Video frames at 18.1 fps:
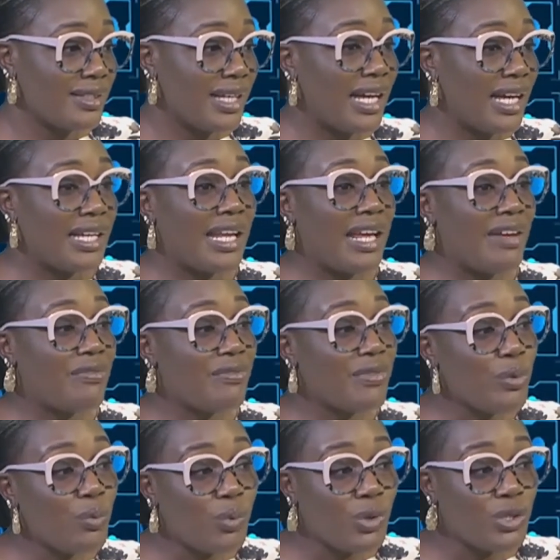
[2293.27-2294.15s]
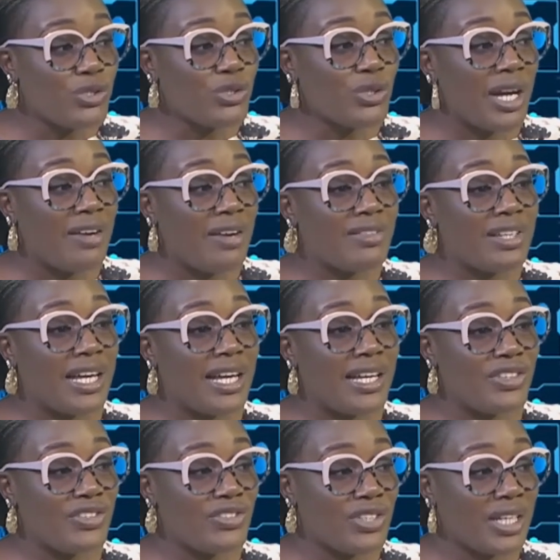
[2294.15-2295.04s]
And everyone should have their
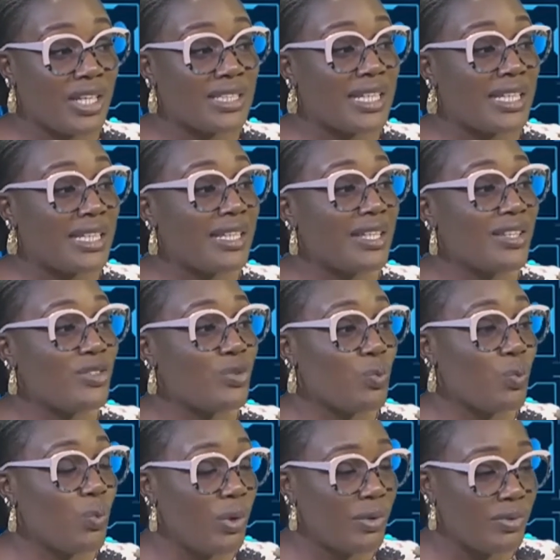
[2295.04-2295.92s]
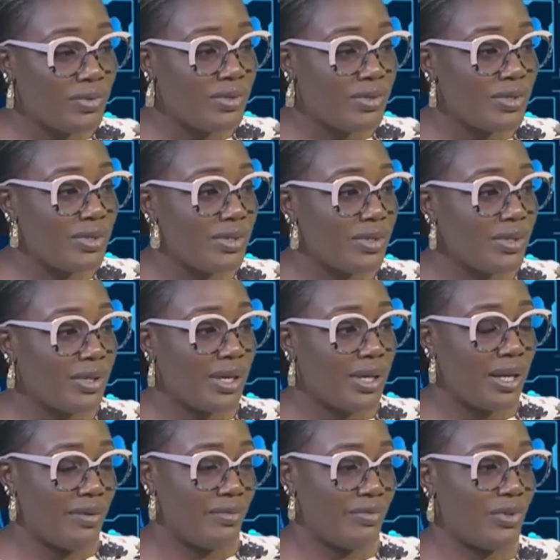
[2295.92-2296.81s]
eyes checked at least once
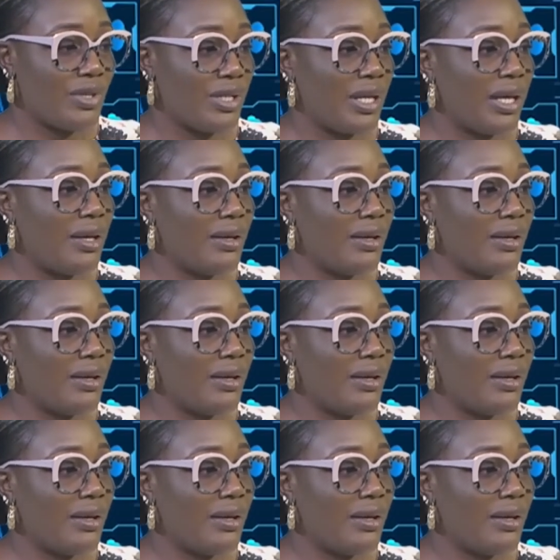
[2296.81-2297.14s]
every year